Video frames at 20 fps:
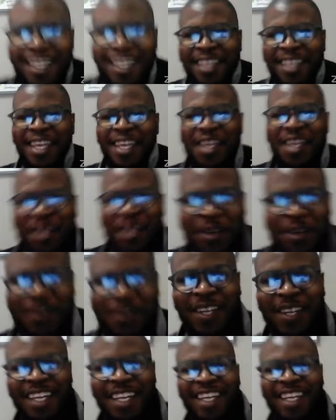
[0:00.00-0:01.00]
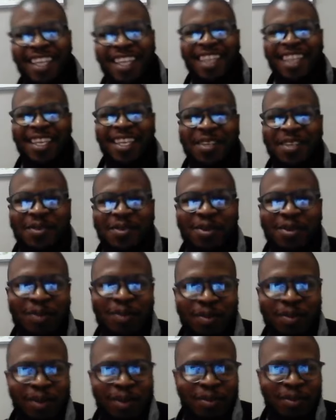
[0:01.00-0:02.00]
thank you Thank you,
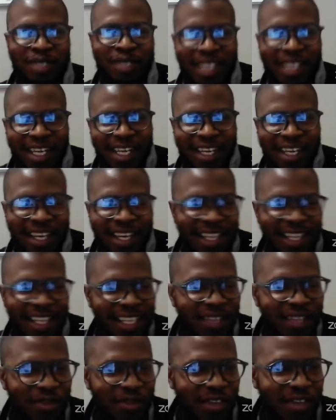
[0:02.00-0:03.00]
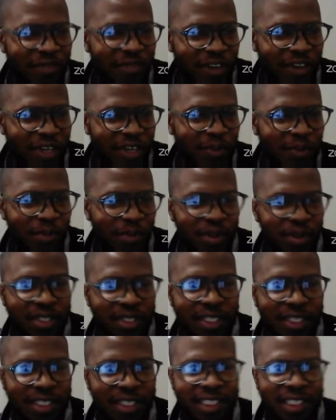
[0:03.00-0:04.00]
Comrade Mabuse. I, think those are very
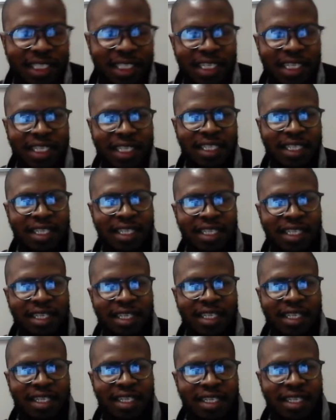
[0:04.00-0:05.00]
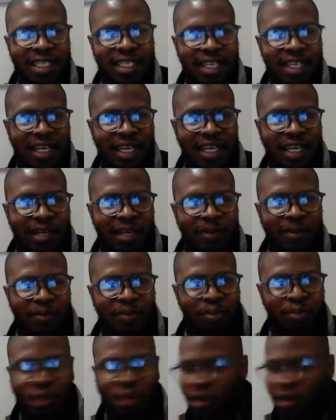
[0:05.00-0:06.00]
important uh,
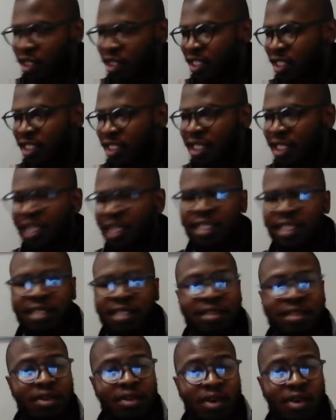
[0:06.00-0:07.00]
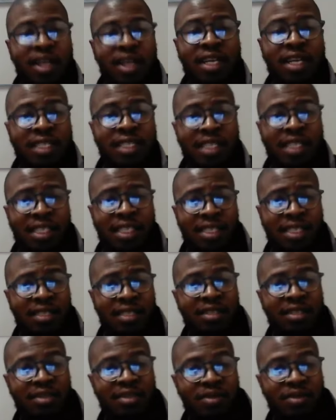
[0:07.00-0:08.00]
um, points that
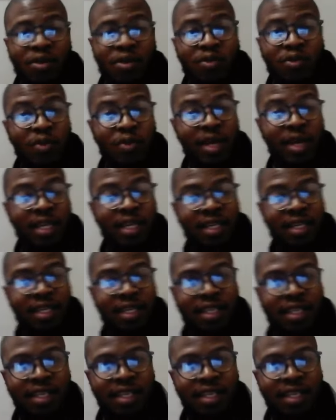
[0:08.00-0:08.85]
organizations globally,